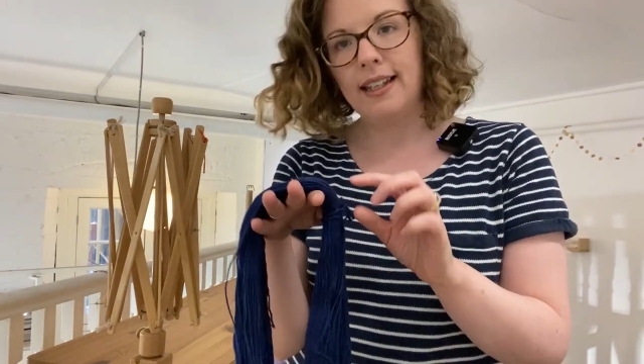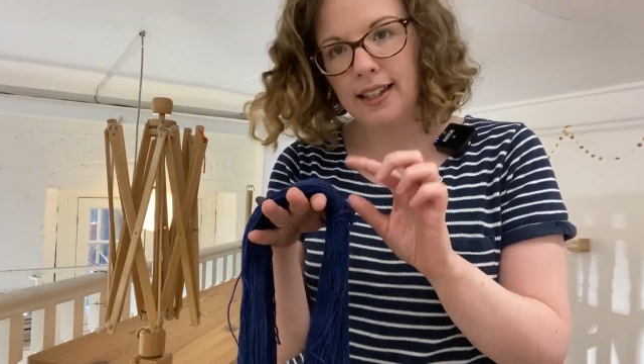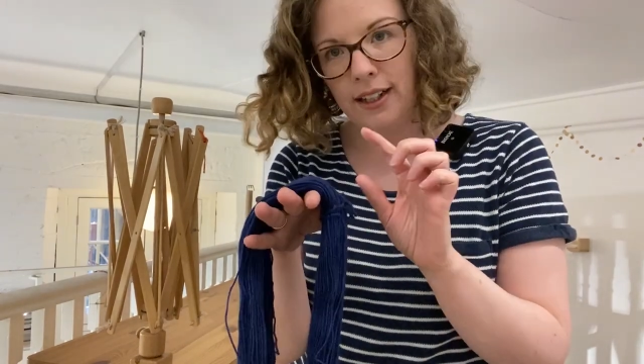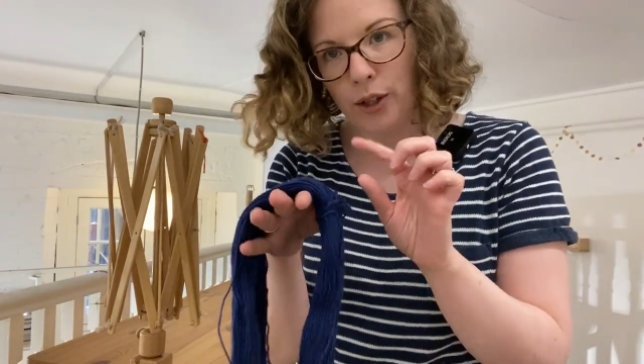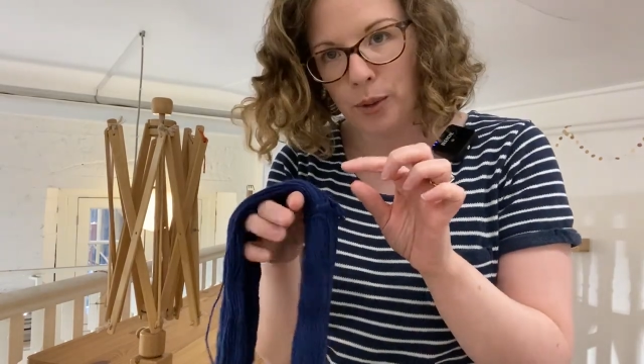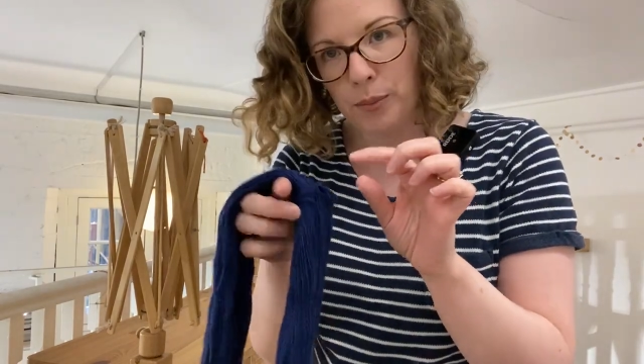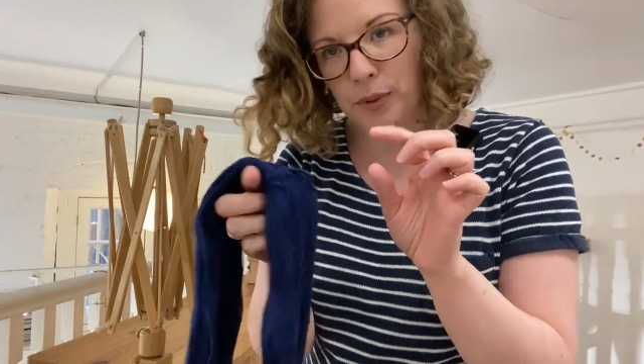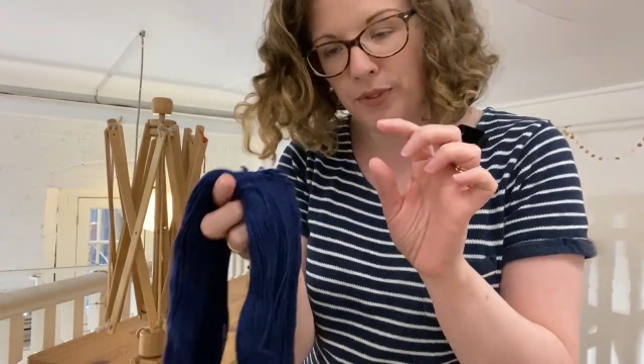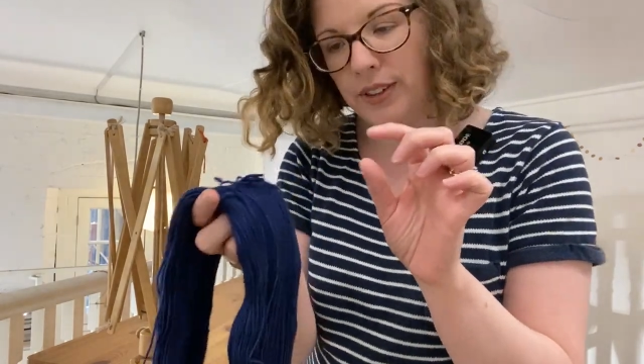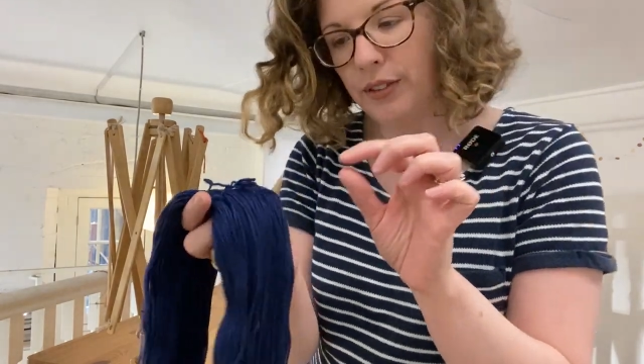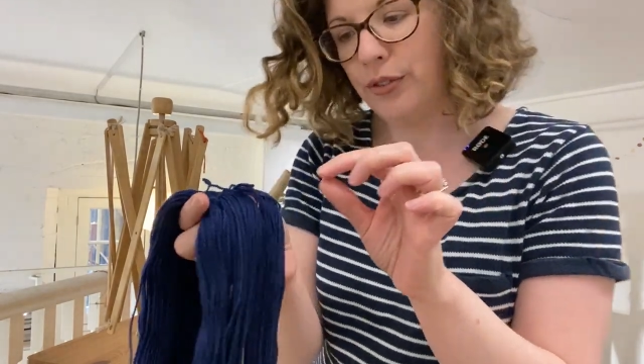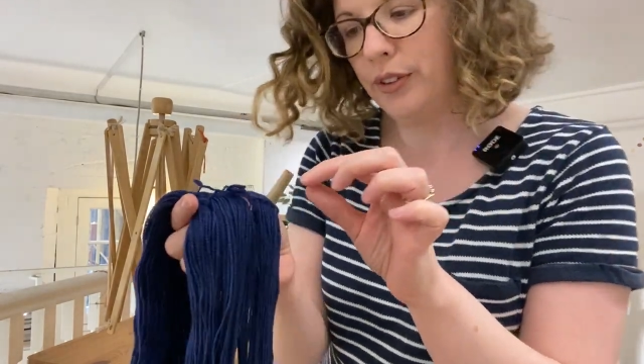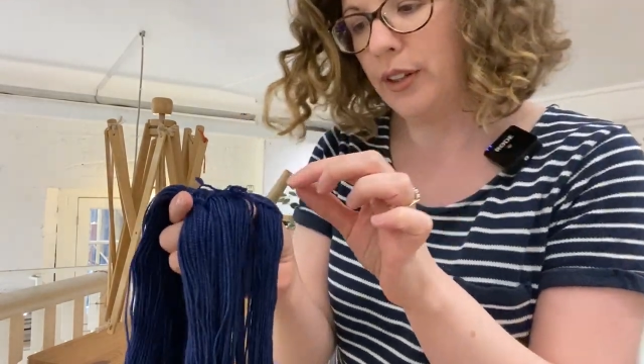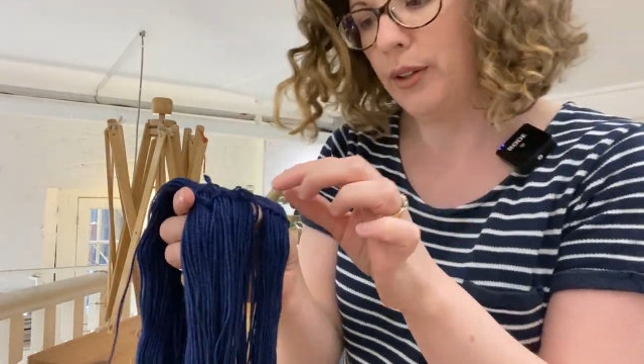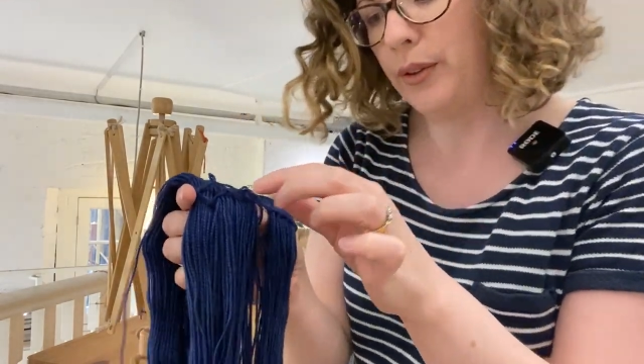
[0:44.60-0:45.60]
in a number of
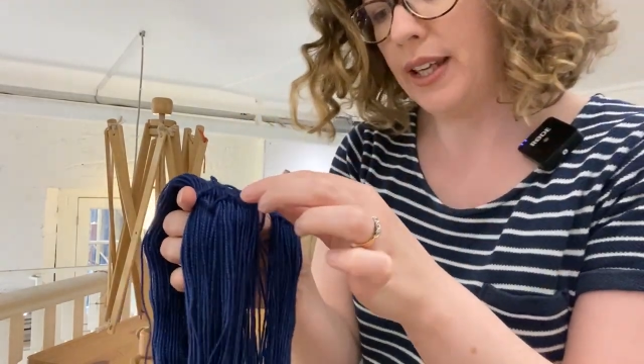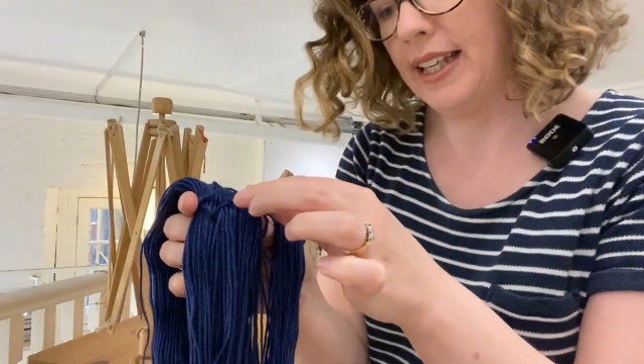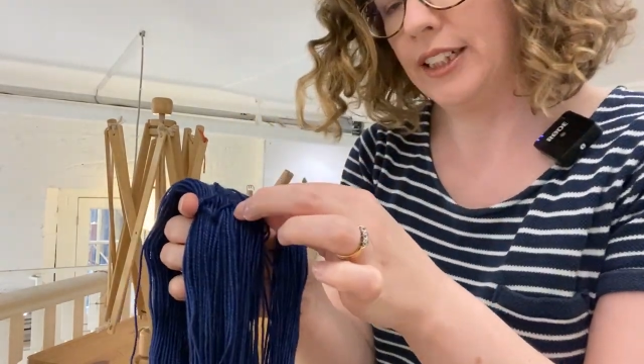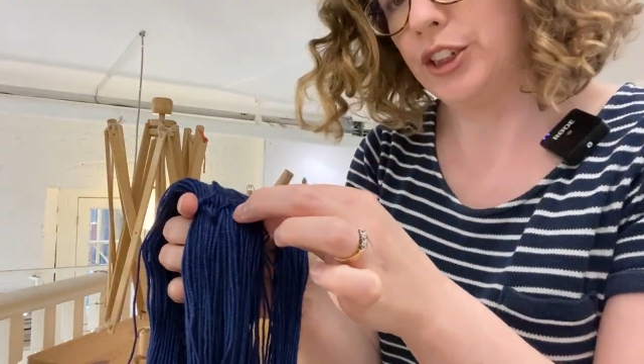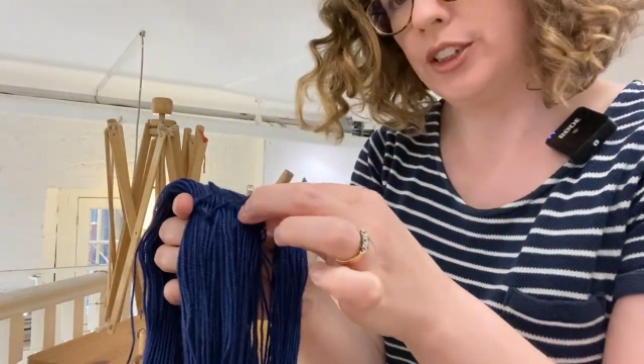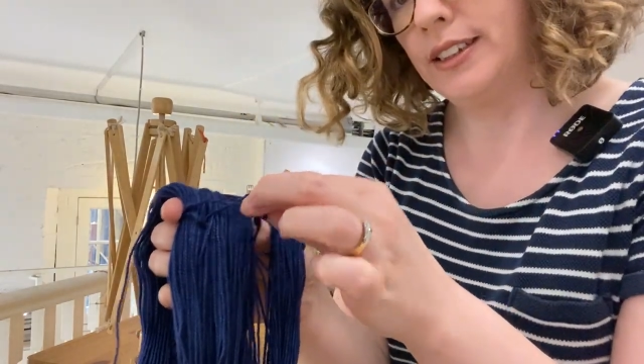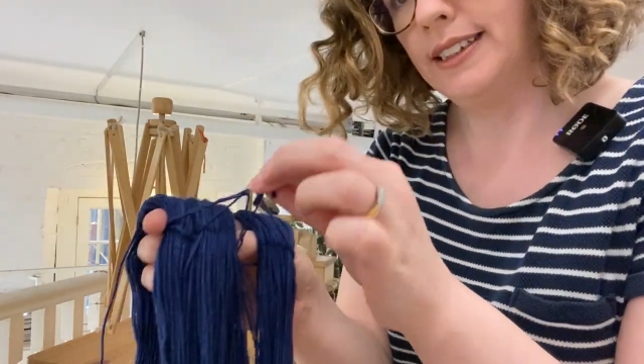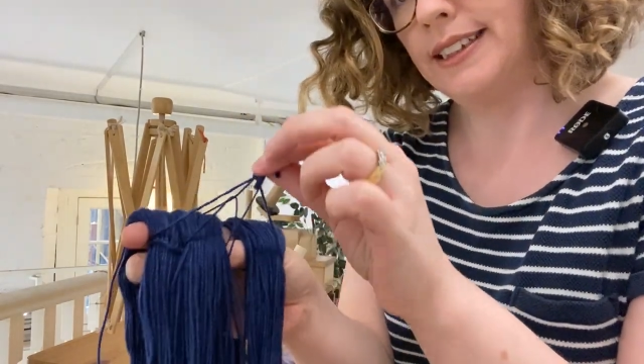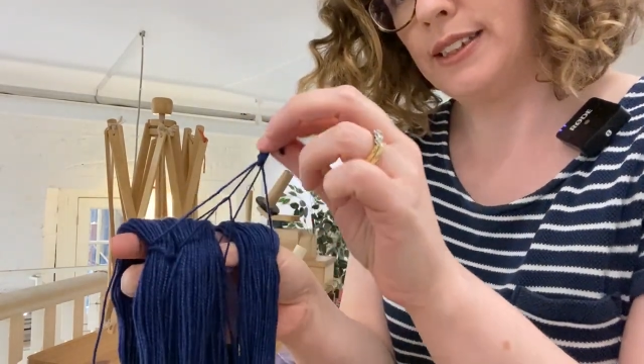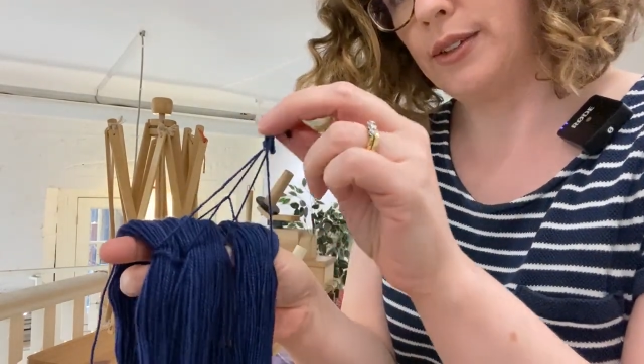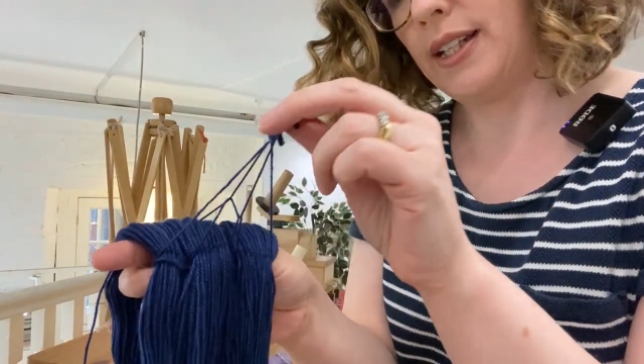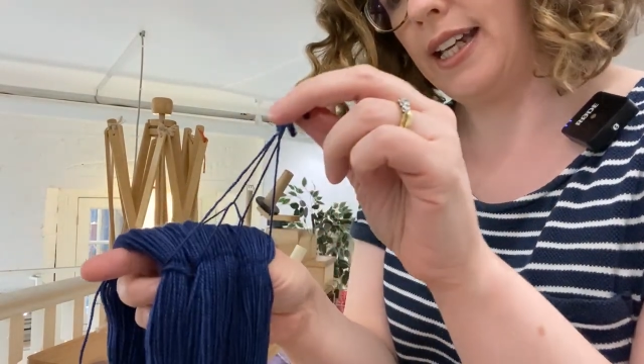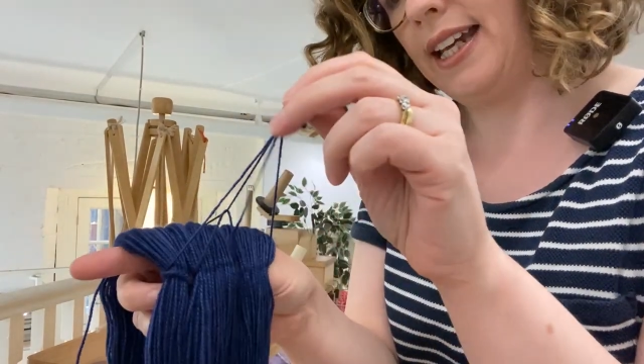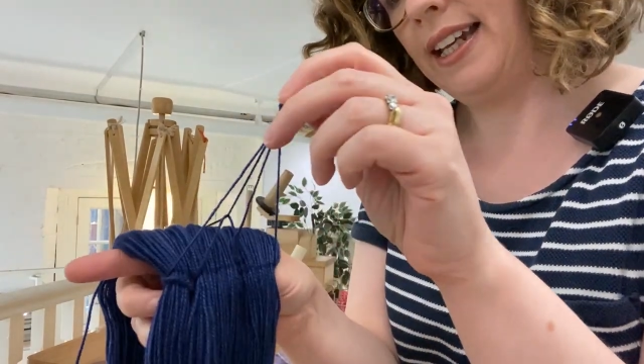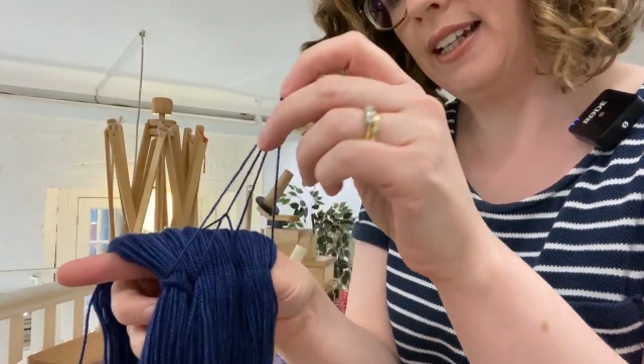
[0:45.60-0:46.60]
different locations,
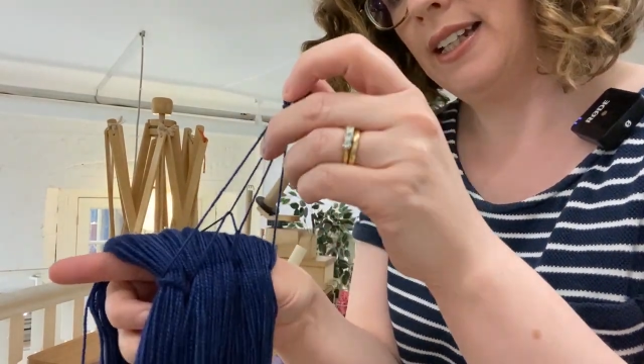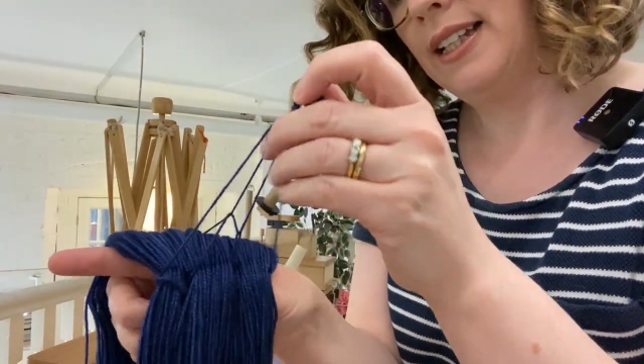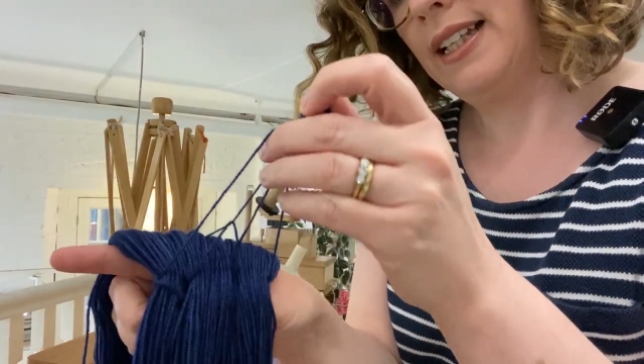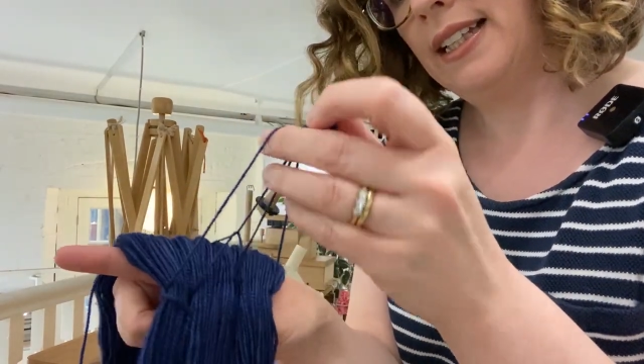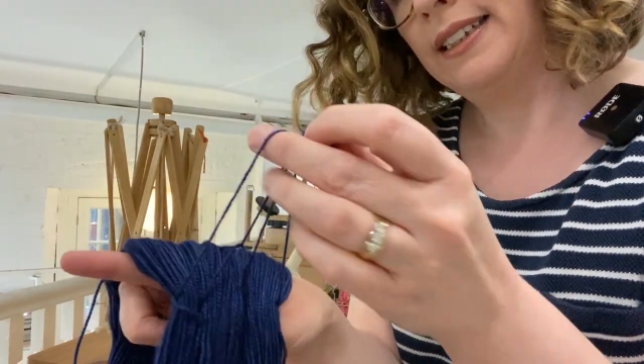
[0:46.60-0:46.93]
okay?